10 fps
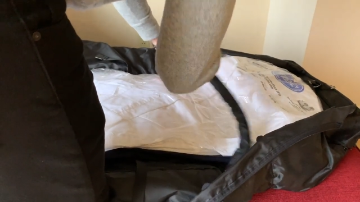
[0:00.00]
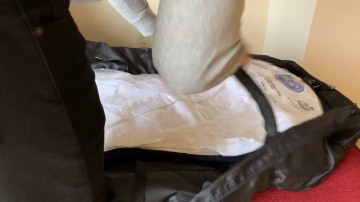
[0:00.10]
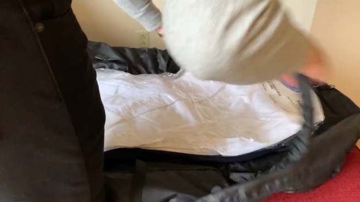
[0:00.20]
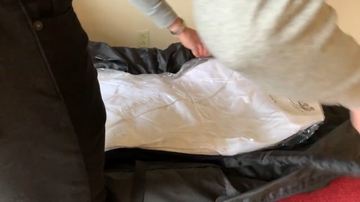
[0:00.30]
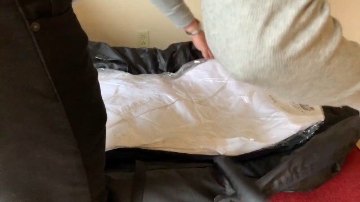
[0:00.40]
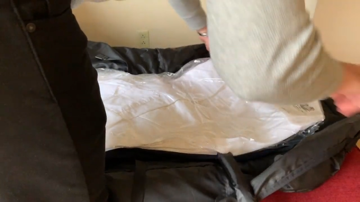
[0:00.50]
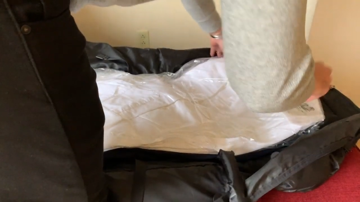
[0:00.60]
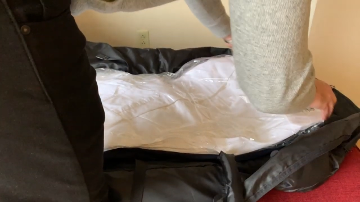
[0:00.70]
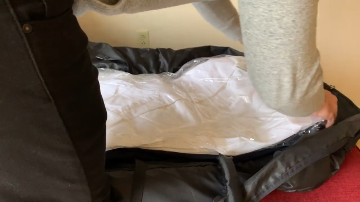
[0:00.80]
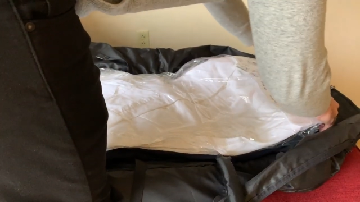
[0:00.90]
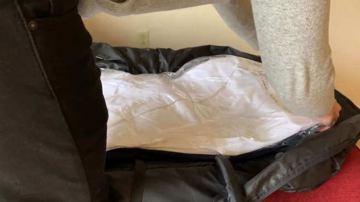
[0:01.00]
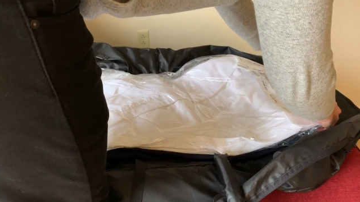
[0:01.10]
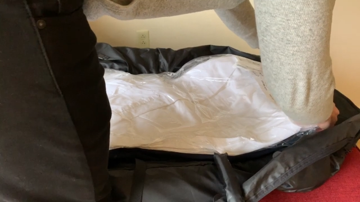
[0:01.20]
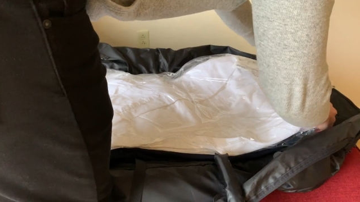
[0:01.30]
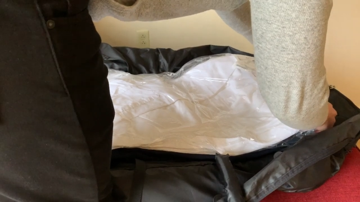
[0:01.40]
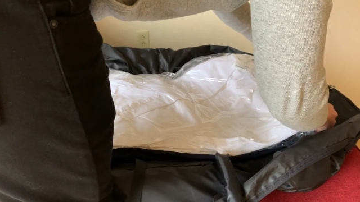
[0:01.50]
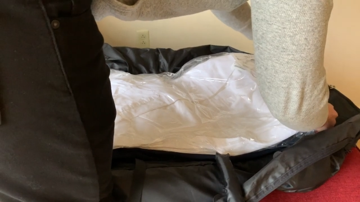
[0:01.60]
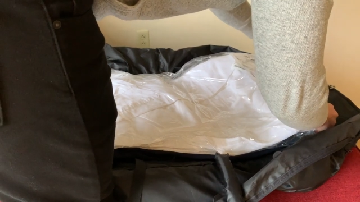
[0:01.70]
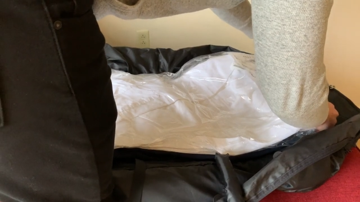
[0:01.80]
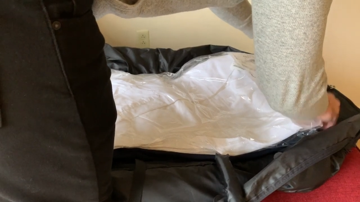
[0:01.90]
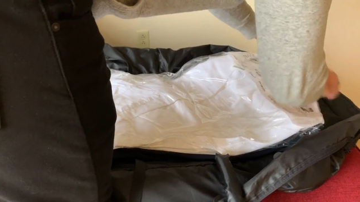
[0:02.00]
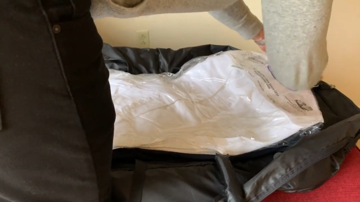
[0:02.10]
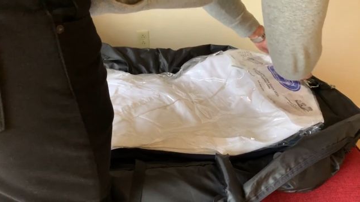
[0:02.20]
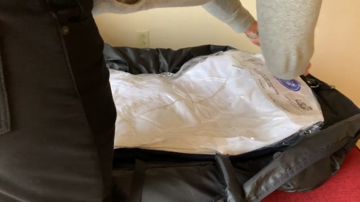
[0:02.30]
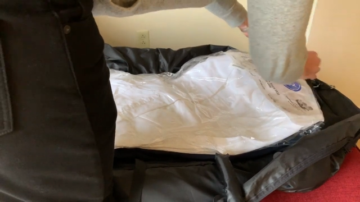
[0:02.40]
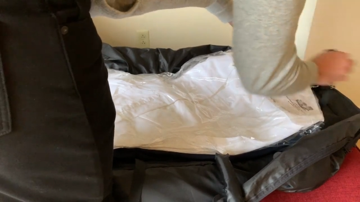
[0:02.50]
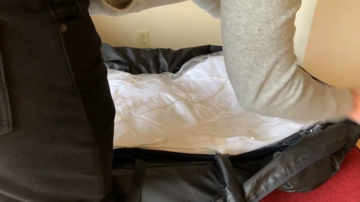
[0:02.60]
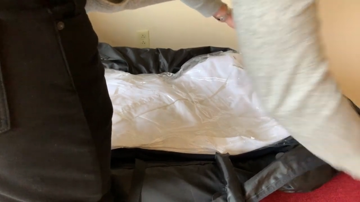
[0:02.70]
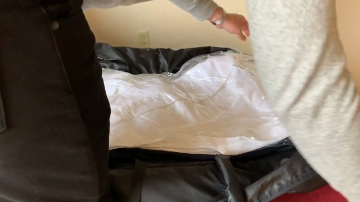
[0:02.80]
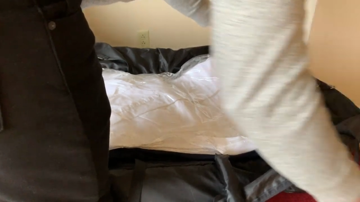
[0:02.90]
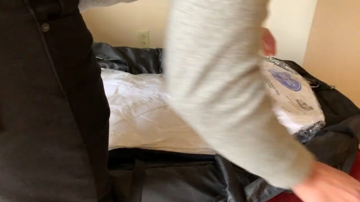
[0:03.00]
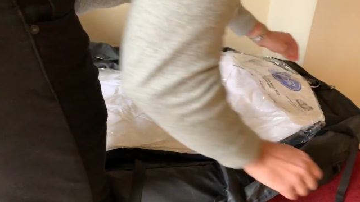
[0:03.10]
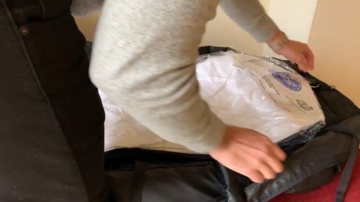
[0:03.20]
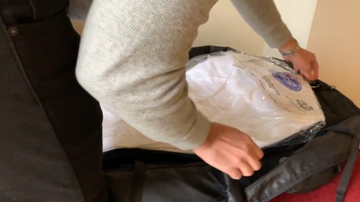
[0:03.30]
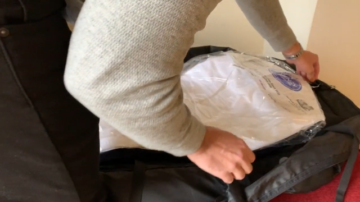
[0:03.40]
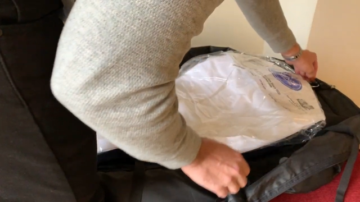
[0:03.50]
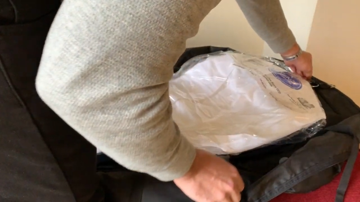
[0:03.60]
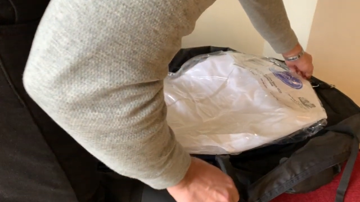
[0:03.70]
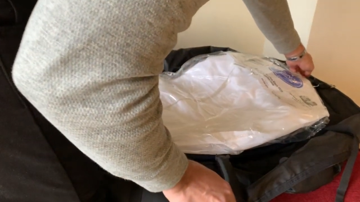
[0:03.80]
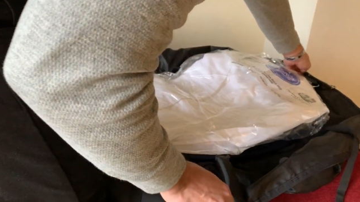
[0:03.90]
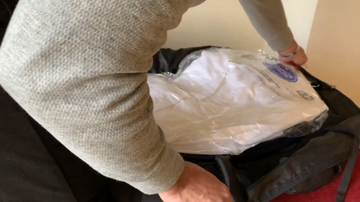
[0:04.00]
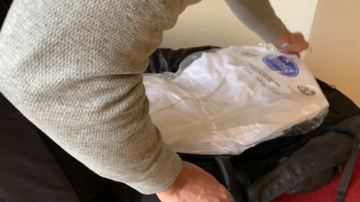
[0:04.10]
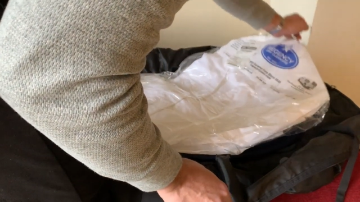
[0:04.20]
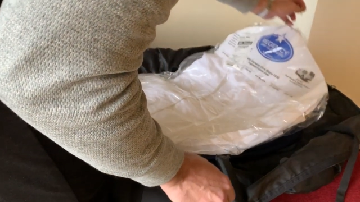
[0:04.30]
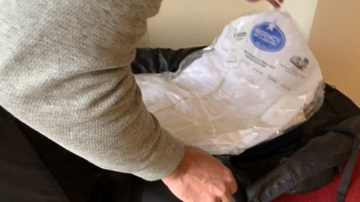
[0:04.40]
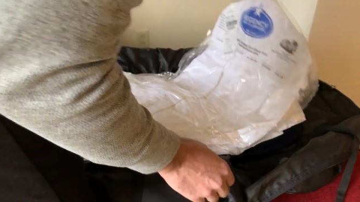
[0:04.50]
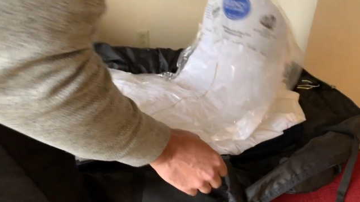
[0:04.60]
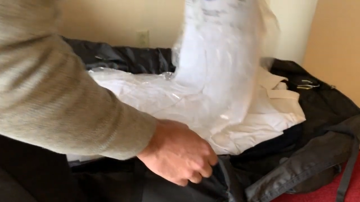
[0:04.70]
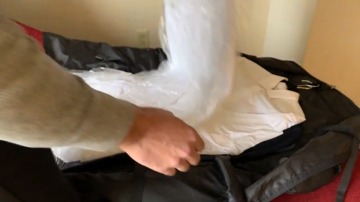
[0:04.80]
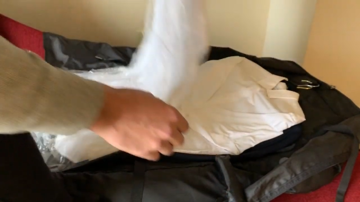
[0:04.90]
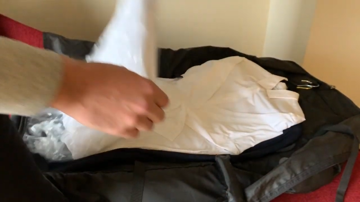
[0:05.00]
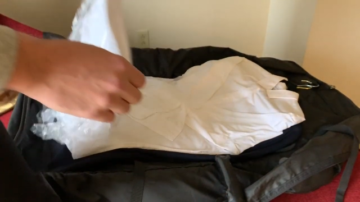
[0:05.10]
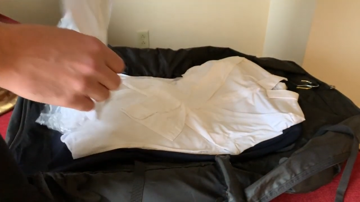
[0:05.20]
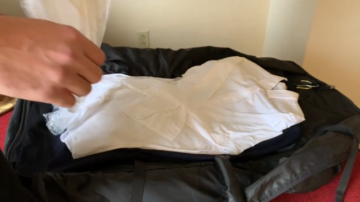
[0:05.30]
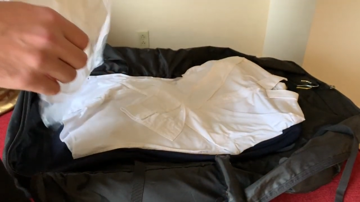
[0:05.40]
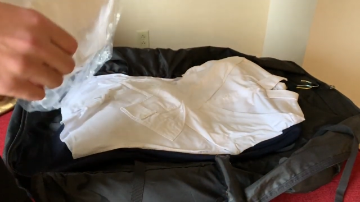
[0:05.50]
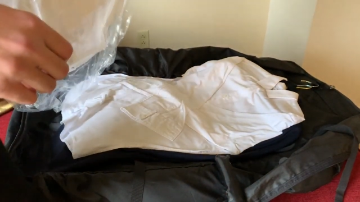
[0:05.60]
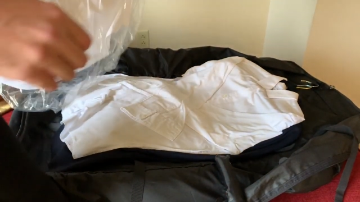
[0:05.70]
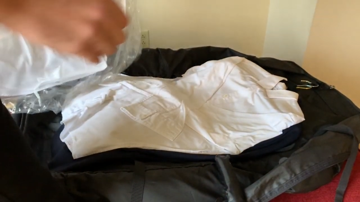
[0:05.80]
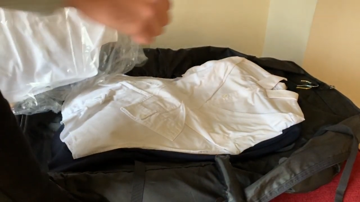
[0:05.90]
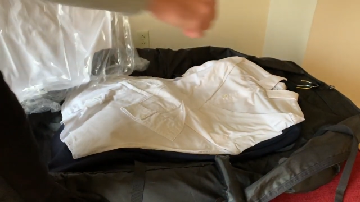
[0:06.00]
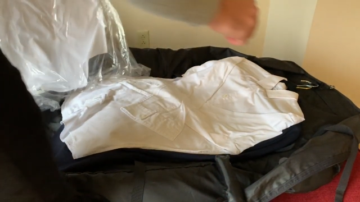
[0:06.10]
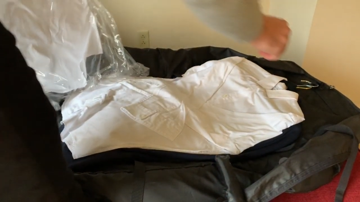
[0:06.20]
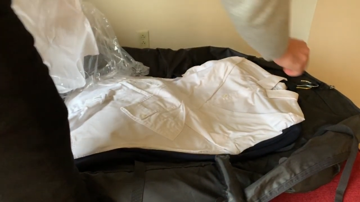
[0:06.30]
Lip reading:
No face is visible, so there are no lips to read.